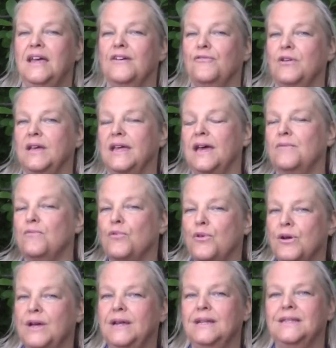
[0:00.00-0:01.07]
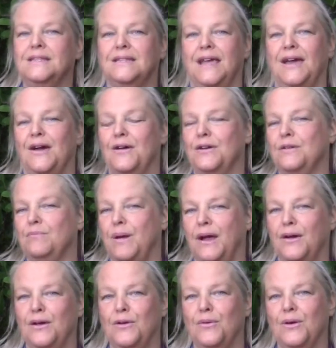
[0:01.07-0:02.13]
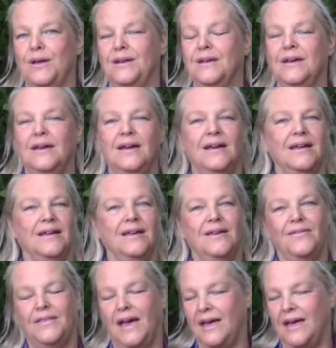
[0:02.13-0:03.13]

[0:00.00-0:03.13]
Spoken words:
If we get worried and scared and paranoid,